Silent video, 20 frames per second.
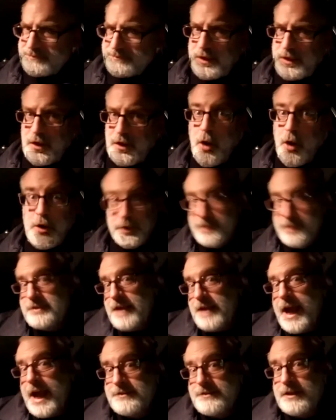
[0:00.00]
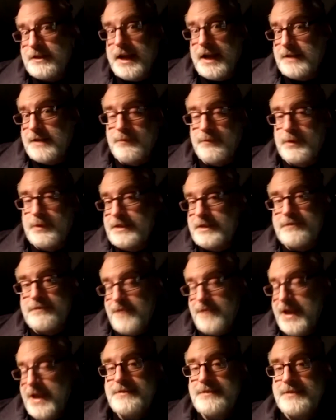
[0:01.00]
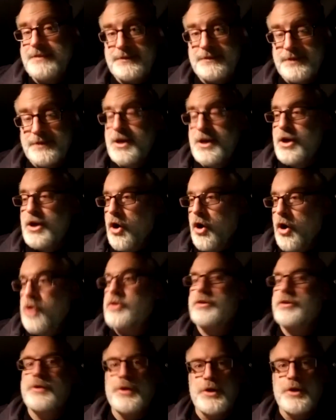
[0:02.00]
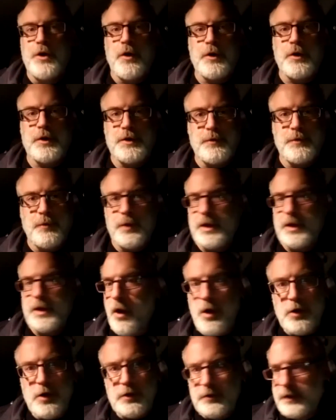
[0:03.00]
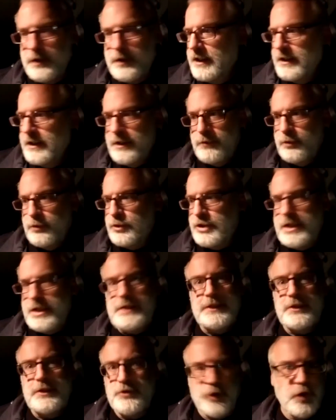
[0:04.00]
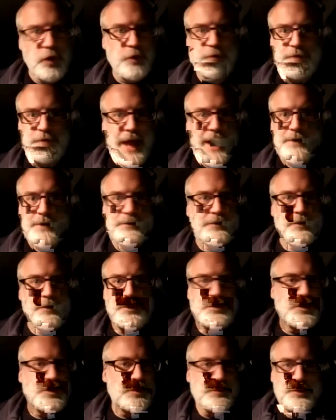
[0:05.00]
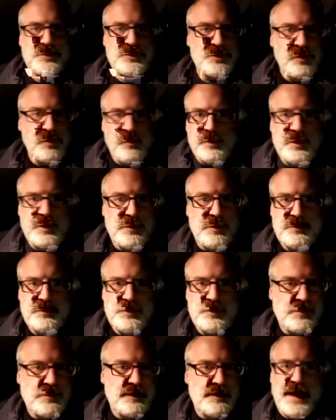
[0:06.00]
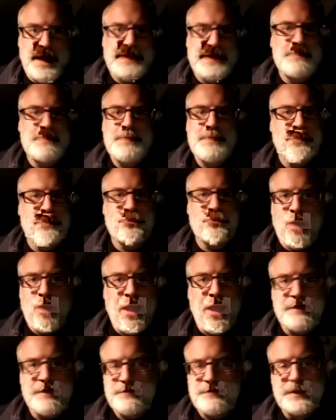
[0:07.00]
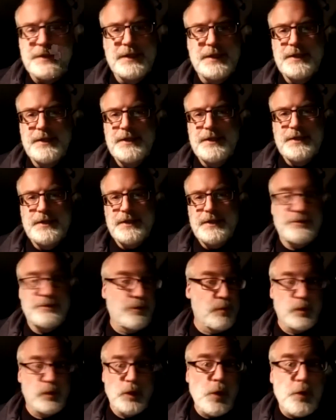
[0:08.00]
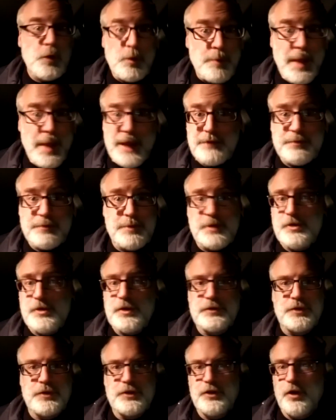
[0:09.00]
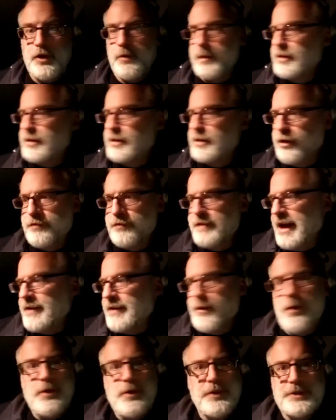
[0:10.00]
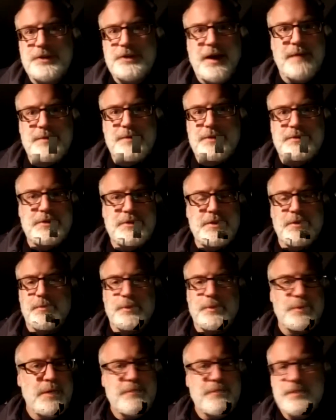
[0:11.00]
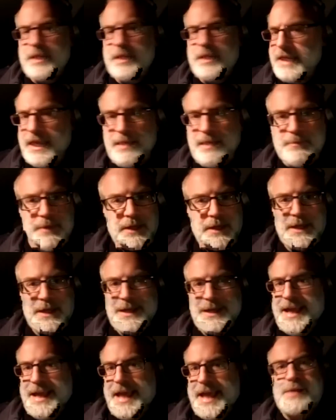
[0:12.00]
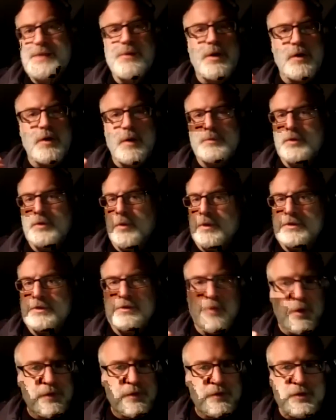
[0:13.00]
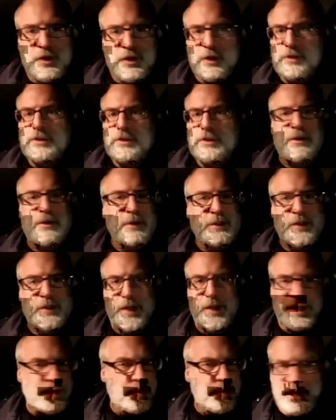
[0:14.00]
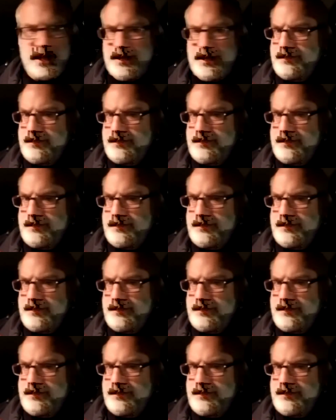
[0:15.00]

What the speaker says: All these guys that we did fanzines all in New York, we all routinely drove down to the Jersey Shore. We all took the 90-minute drive because they were a local band from the Jersey Shore, and we drove down all the time to see them. And whenever they came anywhere up towards northern Jersey or into New York,